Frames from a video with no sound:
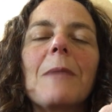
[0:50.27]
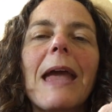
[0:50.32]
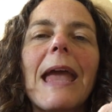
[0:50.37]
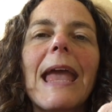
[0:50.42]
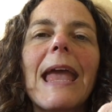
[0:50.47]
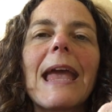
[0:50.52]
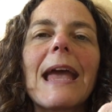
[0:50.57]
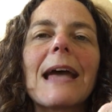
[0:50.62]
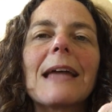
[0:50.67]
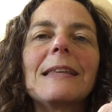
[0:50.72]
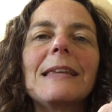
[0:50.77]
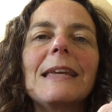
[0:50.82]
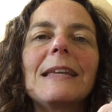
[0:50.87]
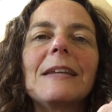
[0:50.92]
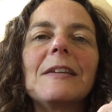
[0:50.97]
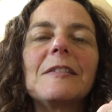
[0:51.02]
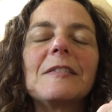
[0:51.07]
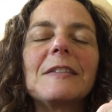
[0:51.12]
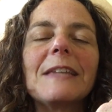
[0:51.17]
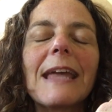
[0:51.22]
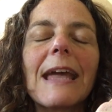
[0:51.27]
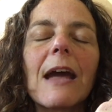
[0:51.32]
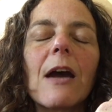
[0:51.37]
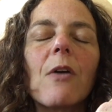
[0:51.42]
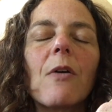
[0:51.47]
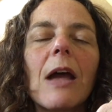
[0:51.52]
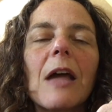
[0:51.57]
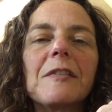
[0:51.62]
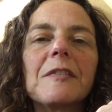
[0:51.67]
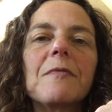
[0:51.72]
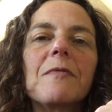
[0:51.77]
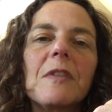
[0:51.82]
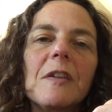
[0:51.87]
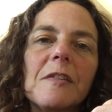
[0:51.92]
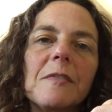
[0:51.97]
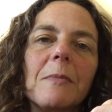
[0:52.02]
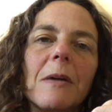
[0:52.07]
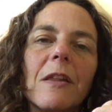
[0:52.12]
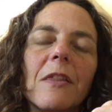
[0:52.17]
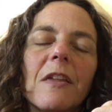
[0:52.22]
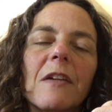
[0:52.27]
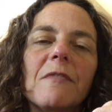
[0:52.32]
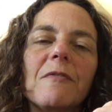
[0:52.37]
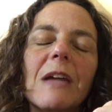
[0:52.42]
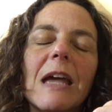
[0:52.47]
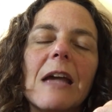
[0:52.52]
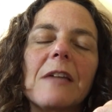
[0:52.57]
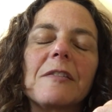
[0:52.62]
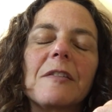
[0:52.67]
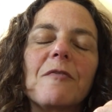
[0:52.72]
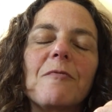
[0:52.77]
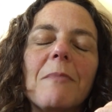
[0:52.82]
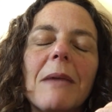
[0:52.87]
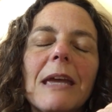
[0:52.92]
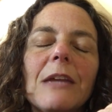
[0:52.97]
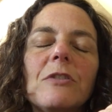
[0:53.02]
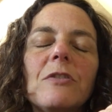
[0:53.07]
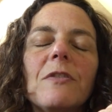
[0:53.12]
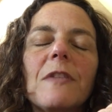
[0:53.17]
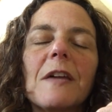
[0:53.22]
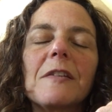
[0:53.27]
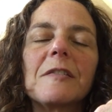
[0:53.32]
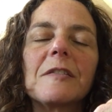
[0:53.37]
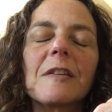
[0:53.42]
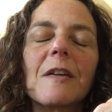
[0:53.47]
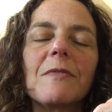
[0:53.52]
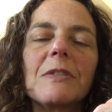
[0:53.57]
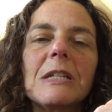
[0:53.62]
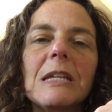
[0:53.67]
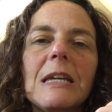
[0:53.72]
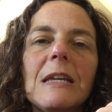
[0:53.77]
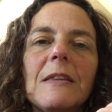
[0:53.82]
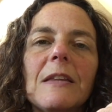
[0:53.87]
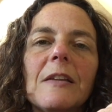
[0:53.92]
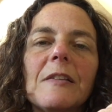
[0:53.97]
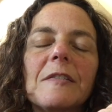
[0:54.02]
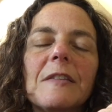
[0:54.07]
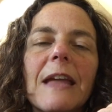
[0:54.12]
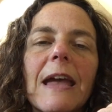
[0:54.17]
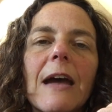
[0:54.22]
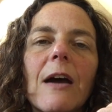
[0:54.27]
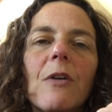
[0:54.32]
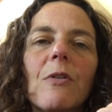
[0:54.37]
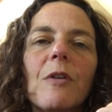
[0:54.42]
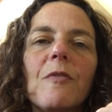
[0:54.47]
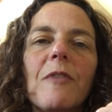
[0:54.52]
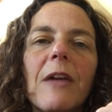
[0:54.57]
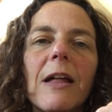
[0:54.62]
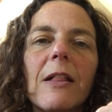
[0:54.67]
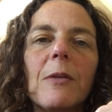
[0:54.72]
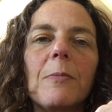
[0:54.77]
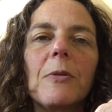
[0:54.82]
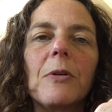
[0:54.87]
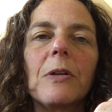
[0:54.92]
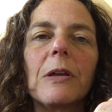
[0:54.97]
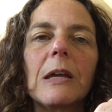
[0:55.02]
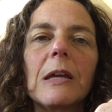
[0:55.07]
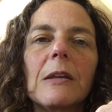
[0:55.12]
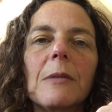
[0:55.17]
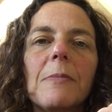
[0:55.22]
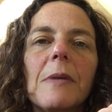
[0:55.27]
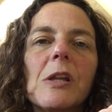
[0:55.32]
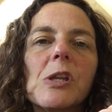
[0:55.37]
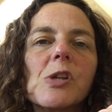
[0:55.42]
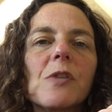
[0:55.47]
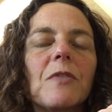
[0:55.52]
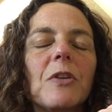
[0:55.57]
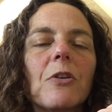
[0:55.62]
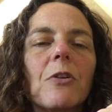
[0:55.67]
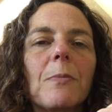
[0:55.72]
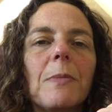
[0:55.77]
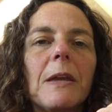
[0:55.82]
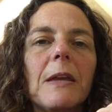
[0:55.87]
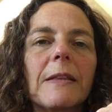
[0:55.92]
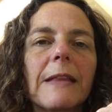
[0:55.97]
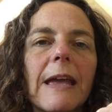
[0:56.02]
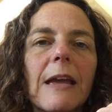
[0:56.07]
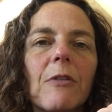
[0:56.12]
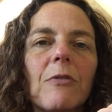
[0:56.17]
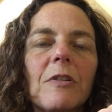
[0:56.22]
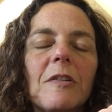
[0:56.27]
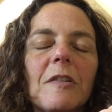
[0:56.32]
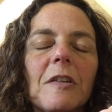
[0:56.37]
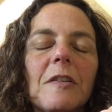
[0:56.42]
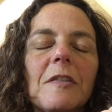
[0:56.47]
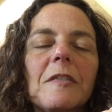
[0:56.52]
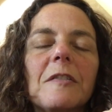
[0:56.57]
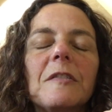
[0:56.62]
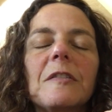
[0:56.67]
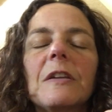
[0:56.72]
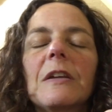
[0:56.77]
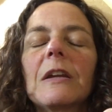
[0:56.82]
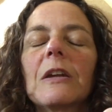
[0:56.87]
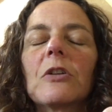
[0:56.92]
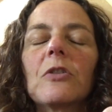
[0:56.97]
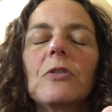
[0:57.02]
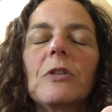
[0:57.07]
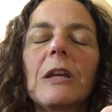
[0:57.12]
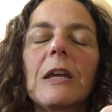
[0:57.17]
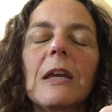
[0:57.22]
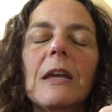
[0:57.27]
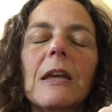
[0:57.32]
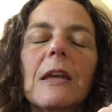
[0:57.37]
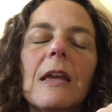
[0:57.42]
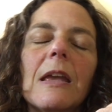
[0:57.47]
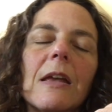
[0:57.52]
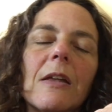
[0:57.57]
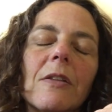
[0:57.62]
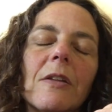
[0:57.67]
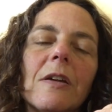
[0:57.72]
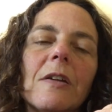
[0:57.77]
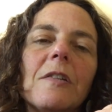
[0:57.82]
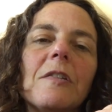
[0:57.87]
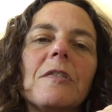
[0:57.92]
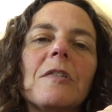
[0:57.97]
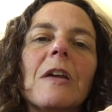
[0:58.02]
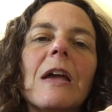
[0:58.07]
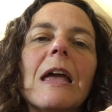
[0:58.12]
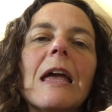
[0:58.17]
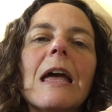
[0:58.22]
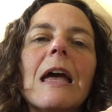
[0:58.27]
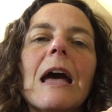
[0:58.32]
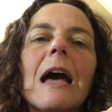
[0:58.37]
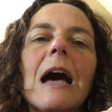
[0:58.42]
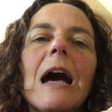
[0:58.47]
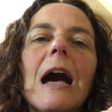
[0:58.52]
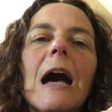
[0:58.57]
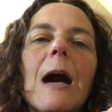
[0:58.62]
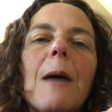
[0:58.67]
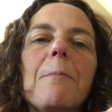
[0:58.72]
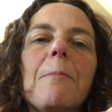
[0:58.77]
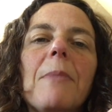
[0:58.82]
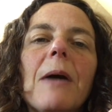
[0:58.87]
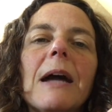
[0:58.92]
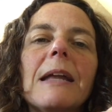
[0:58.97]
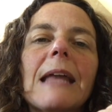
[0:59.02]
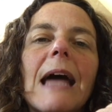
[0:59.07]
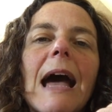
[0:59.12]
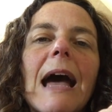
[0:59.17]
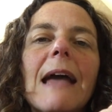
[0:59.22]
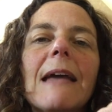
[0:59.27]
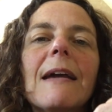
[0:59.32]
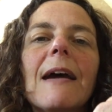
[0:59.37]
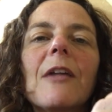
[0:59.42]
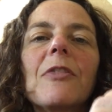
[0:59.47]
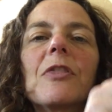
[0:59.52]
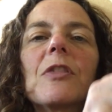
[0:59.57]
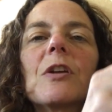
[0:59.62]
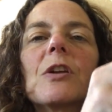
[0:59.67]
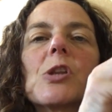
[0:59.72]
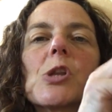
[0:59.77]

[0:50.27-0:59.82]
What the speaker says: And it is now, as of this month, as of May 2017, it's now available in a bunch of European languages, including English. But I got the